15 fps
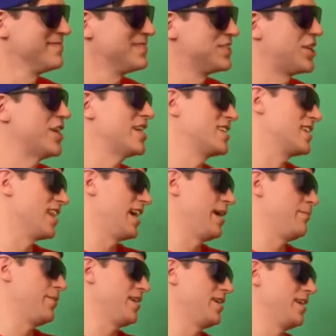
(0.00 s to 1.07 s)
Jed
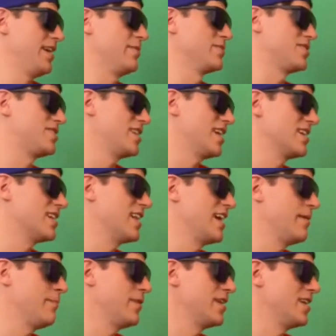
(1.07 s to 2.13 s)
Clampett. He was Jed
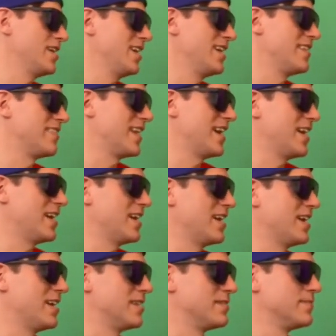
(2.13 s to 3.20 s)
Clampett in
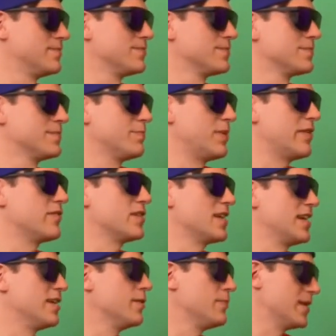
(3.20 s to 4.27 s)
that Beverly
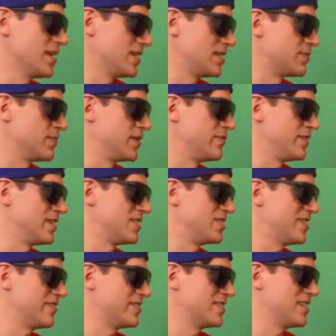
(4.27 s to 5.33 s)
Hillbillies movie. Did
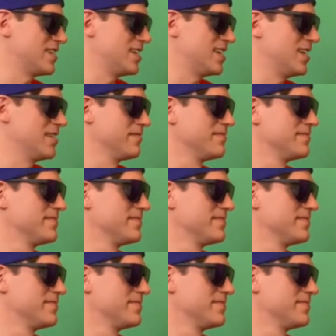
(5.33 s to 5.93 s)
you ever see that?